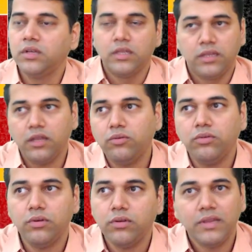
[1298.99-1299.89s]
Now
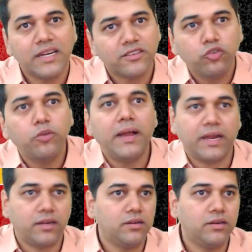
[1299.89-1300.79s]
let us go back
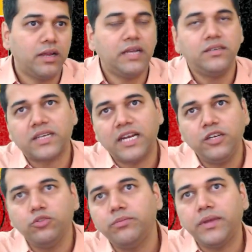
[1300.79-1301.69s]
and try
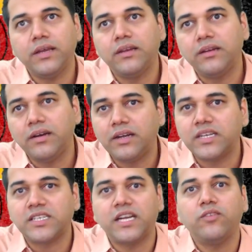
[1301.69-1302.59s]
to
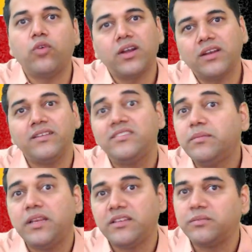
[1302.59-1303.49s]
understand what
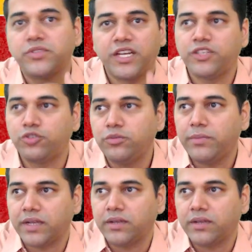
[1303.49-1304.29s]
reasonable assumption I should make.